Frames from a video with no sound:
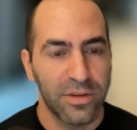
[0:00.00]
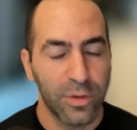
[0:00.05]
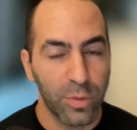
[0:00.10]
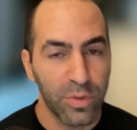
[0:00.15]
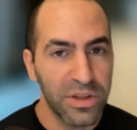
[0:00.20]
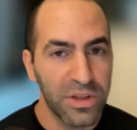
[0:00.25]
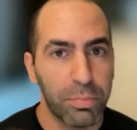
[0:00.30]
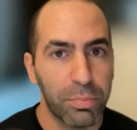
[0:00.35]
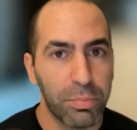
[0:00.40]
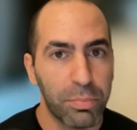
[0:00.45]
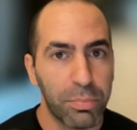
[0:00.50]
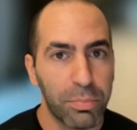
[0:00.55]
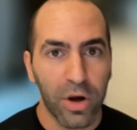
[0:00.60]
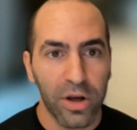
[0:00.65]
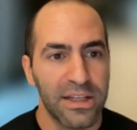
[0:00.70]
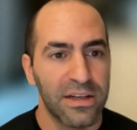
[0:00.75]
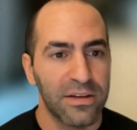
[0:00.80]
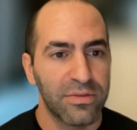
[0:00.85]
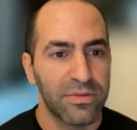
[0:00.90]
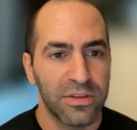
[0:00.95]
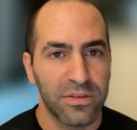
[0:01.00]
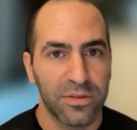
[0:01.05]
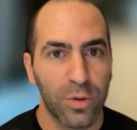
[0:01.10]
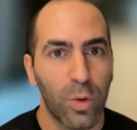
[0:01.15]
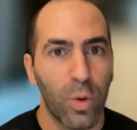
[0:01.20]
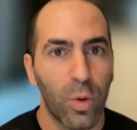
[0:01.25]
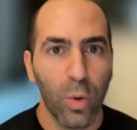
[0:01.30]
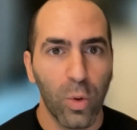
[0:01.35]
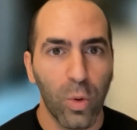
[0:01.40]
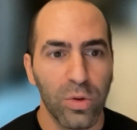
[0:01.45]
They already bought NFTs.
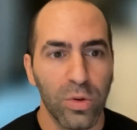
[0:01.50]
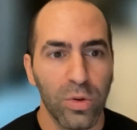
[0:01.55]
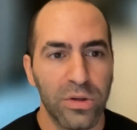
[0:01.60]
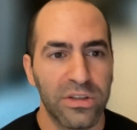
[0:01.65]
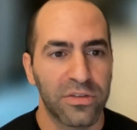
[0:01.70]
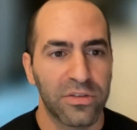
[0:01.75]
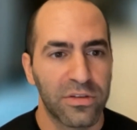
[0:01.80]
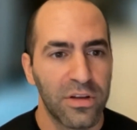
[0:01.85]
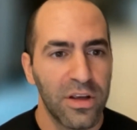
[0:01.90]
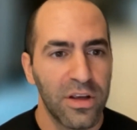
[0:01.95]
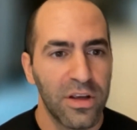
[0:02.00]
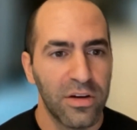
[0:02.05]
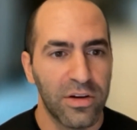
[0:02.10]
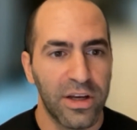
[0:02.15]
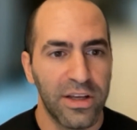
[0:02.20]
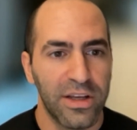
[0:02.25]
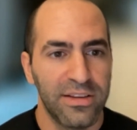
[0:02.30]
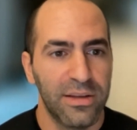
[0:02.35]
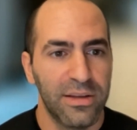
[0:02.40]
They're holders, right?